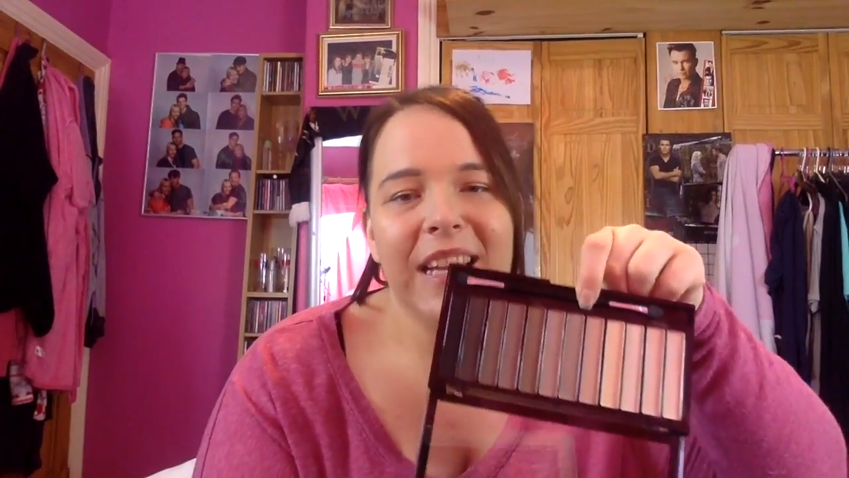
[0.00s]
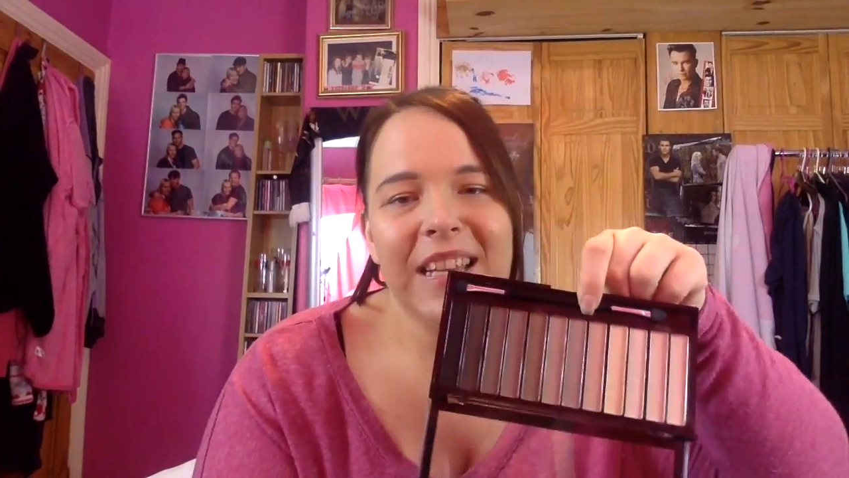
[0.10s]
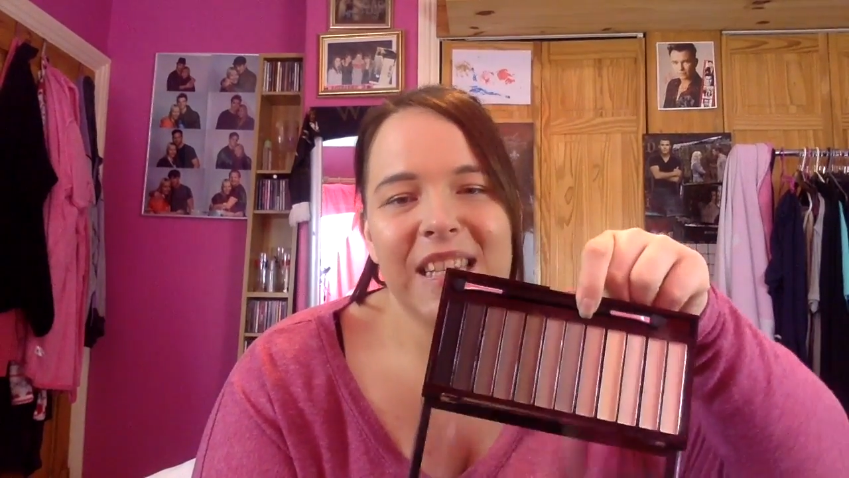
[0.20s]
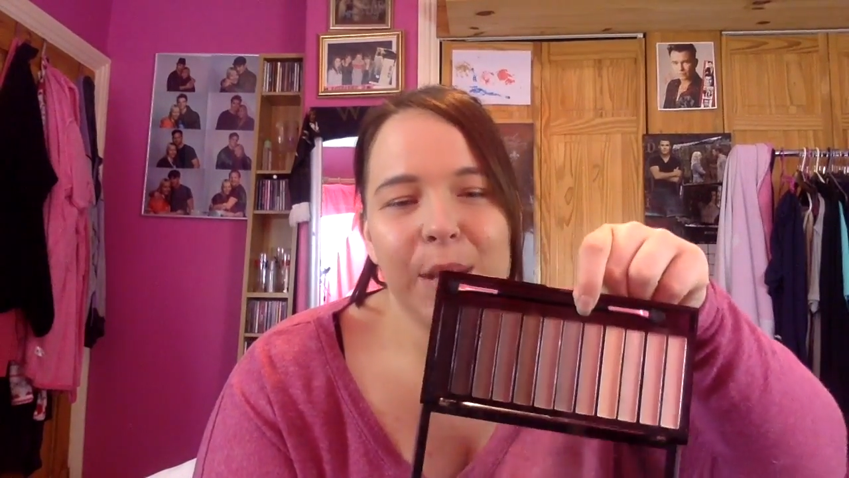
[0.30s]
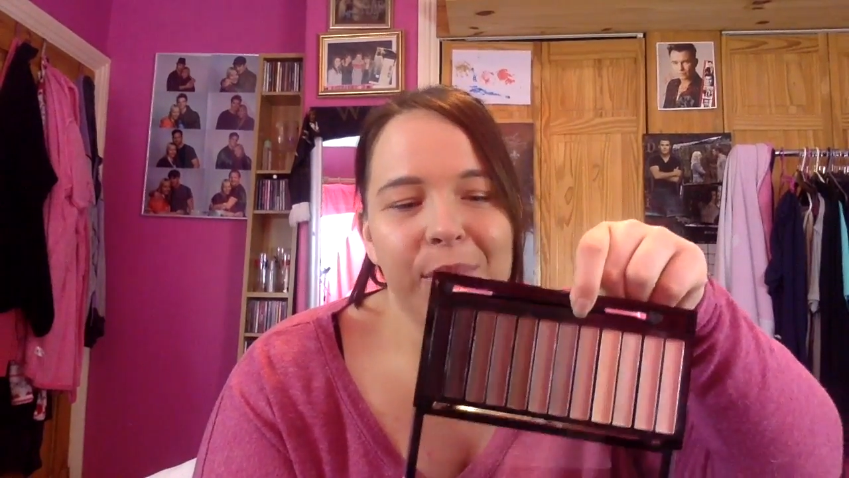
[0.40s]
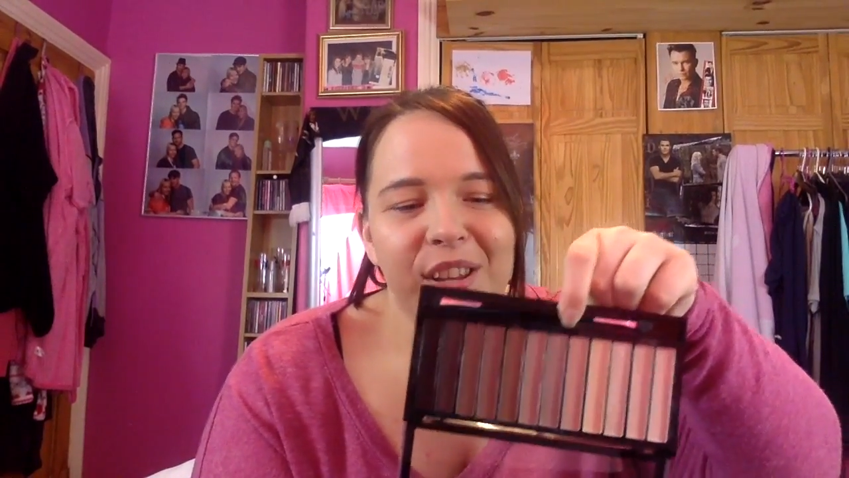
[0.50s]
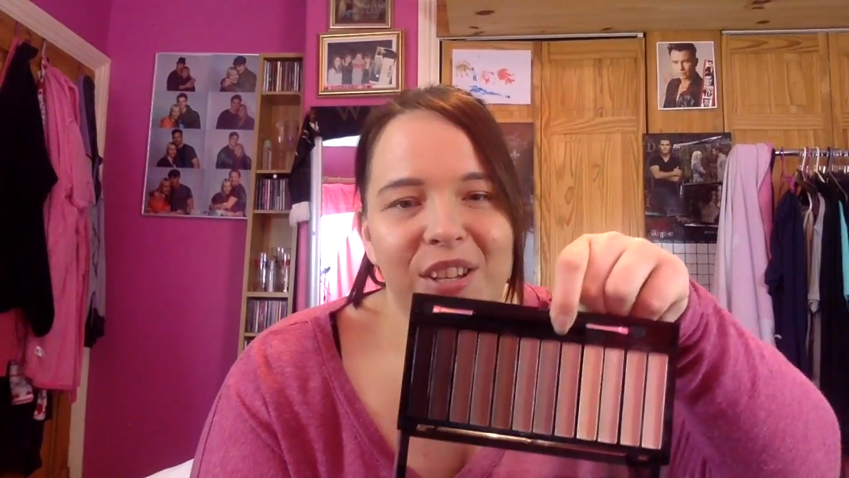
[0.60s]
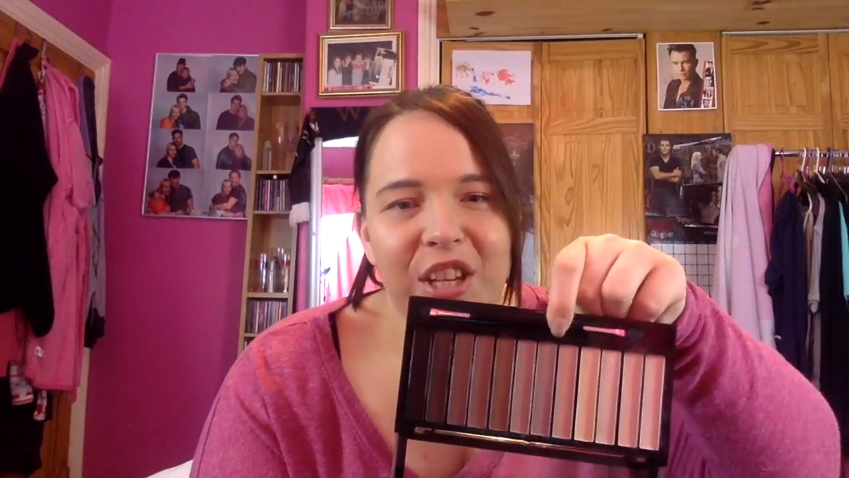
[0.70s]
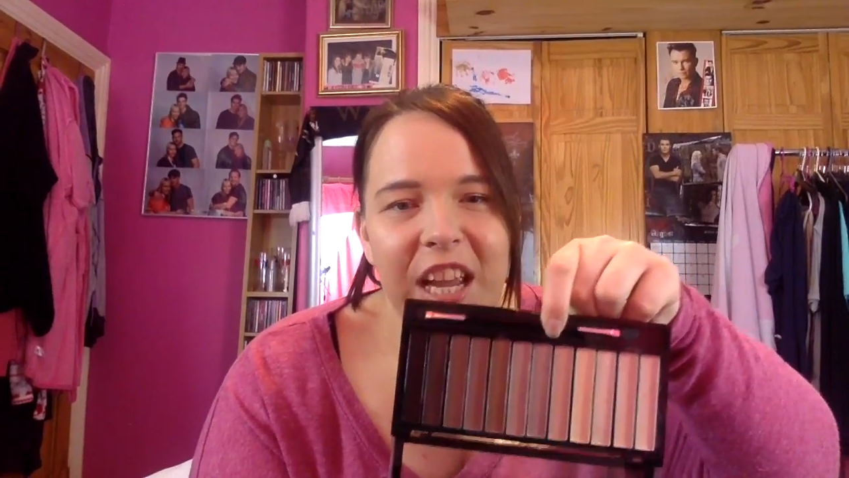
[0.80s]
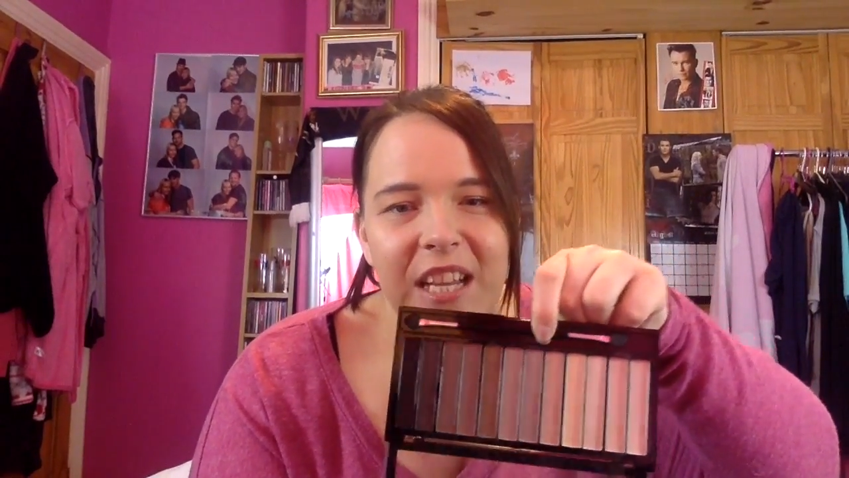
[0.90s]
guess some of the
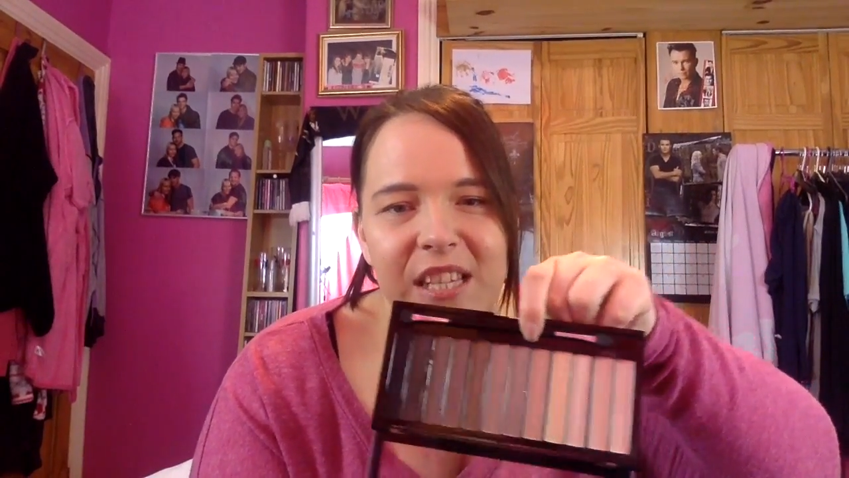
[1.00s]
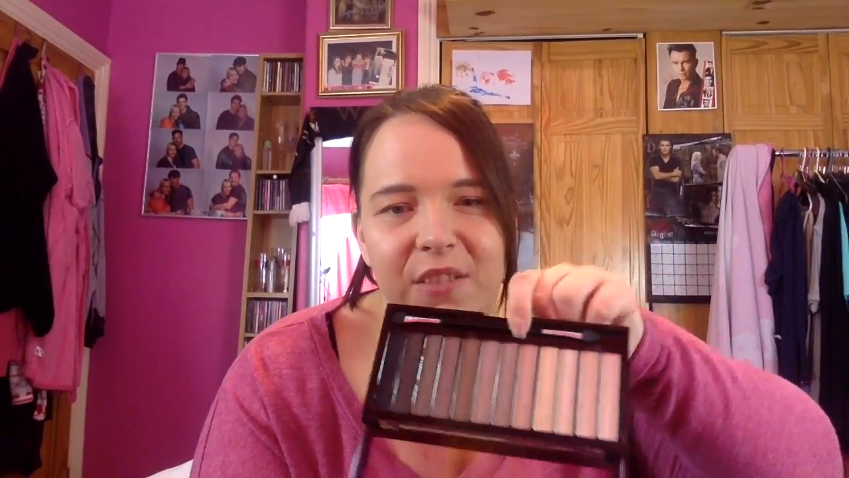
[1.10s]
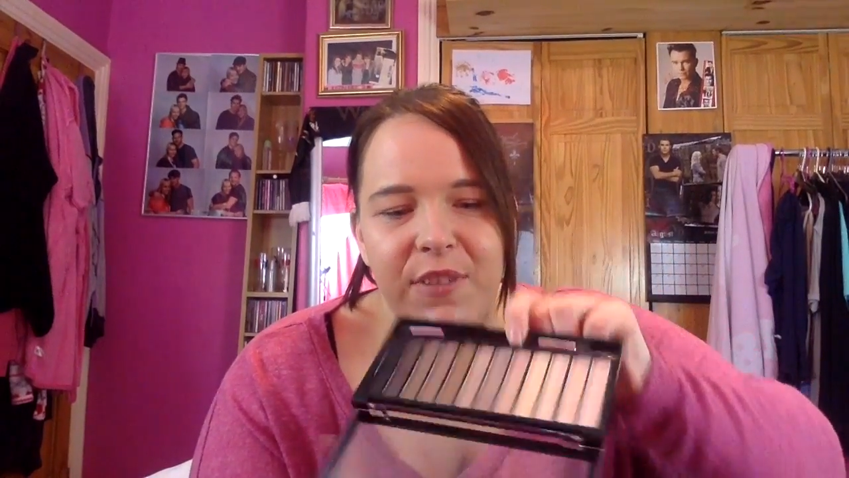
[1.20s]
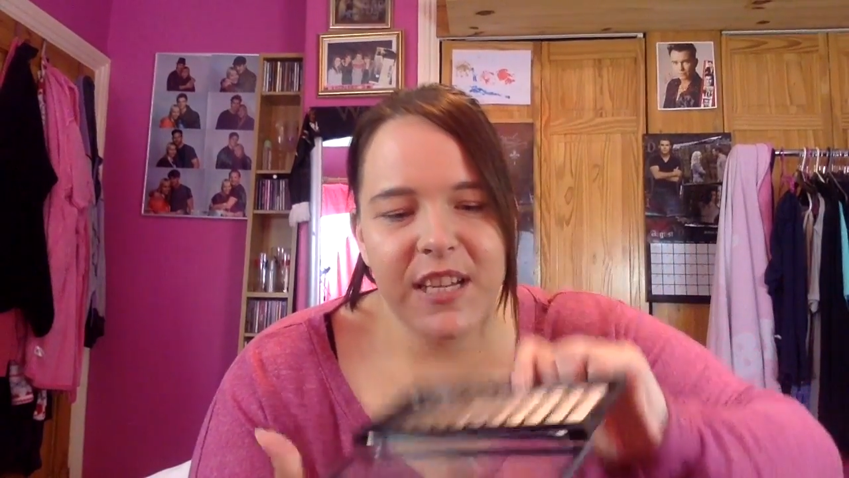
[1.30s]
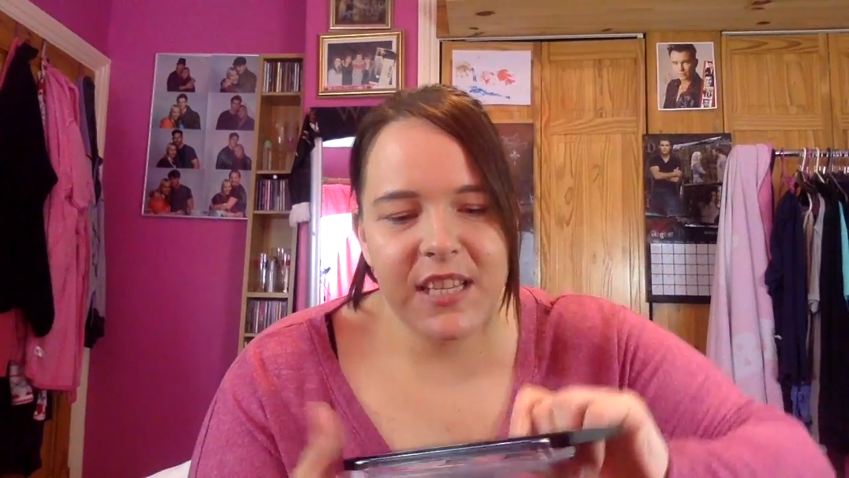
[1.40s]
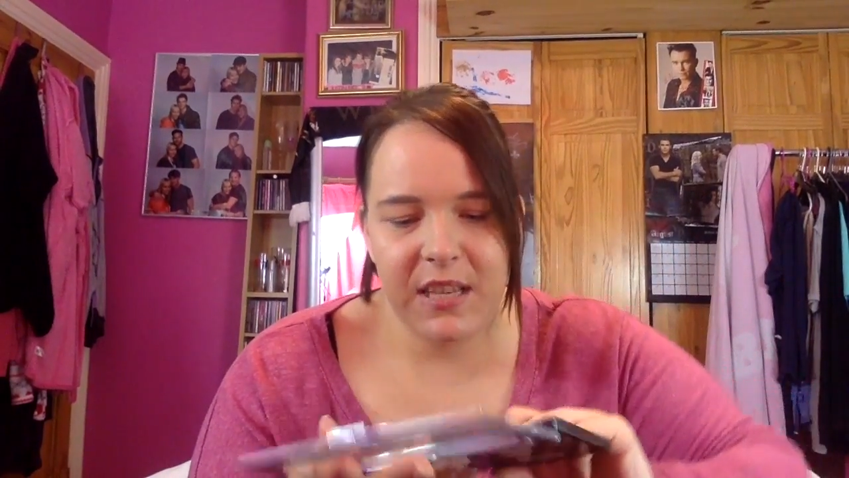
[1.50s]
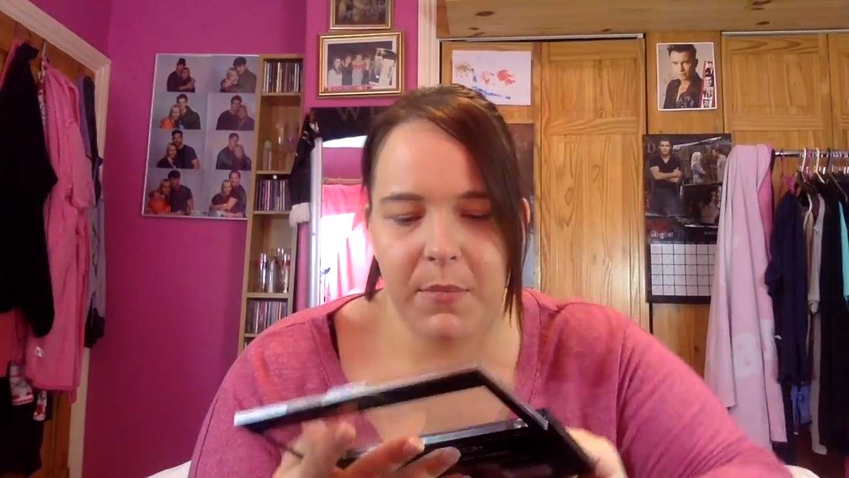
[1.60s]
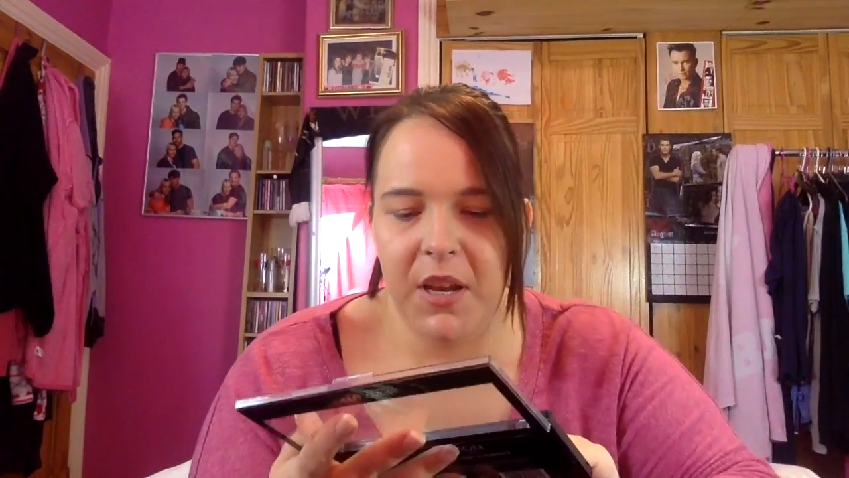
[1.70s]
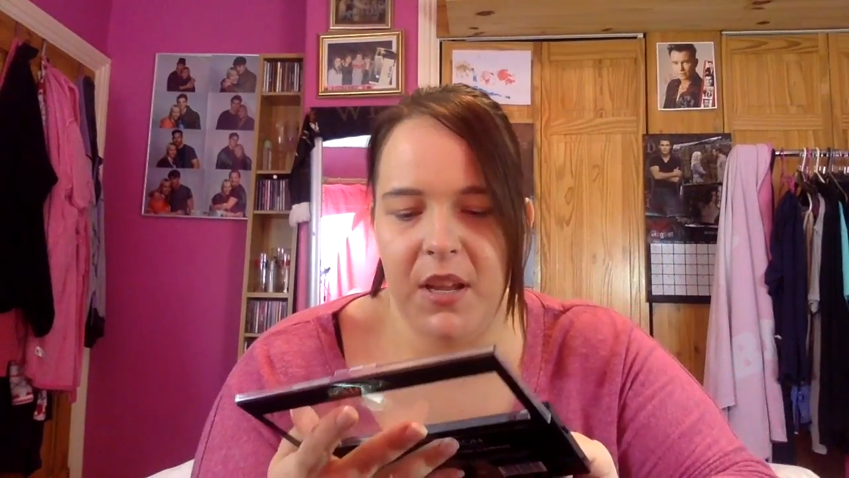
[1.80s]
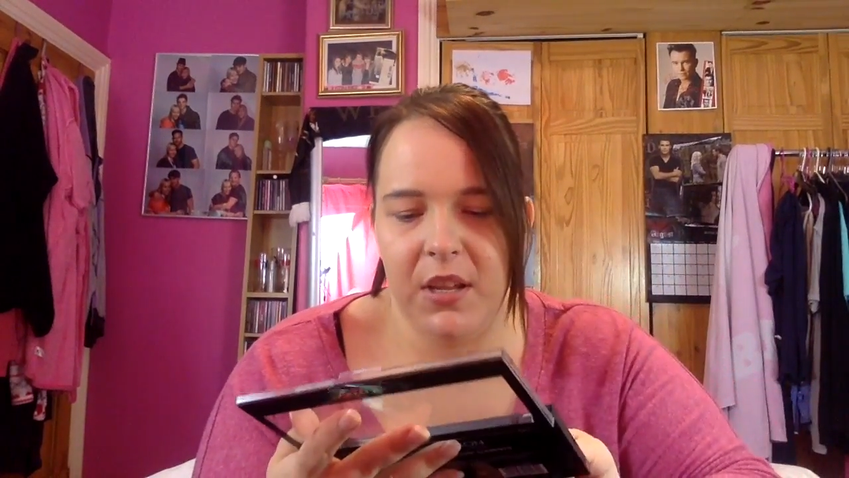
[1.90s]
shades are really
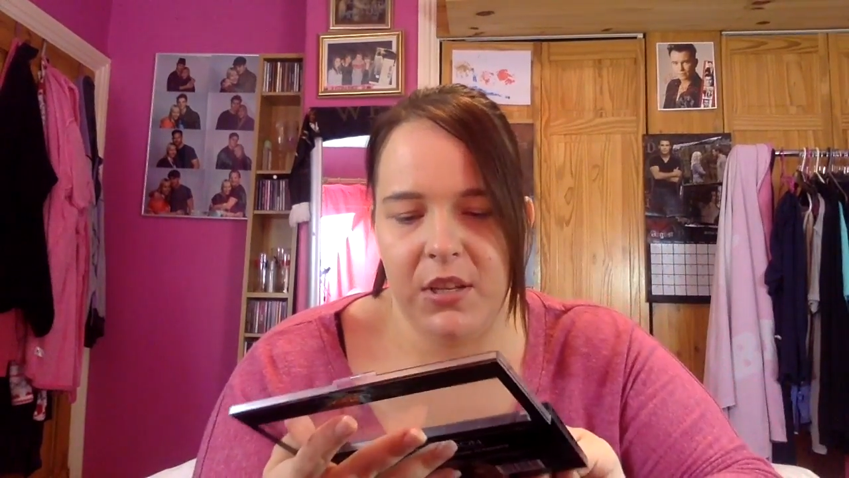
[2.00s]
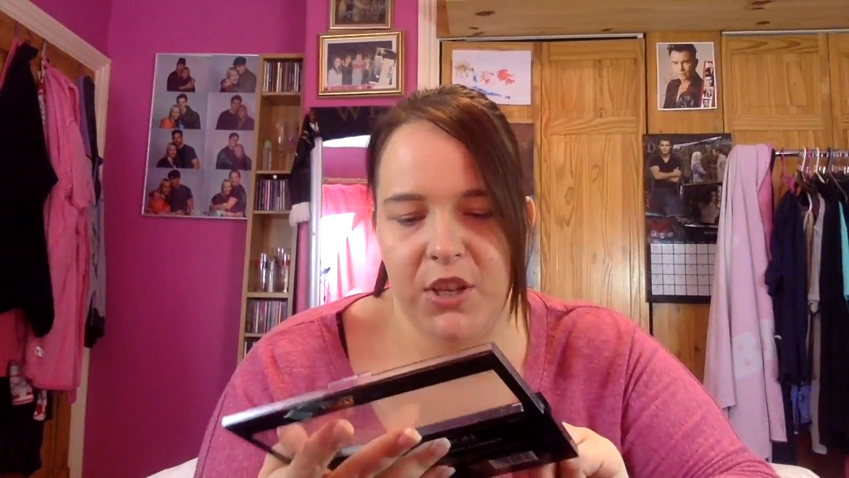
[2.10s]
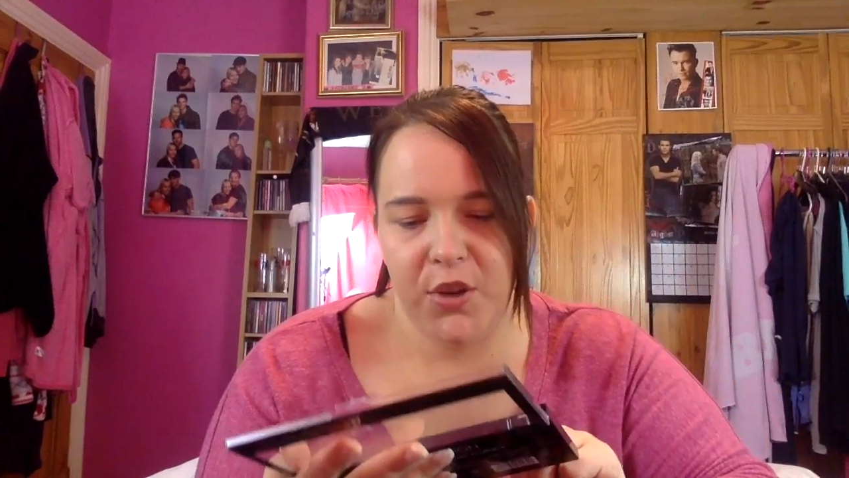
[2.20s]
similar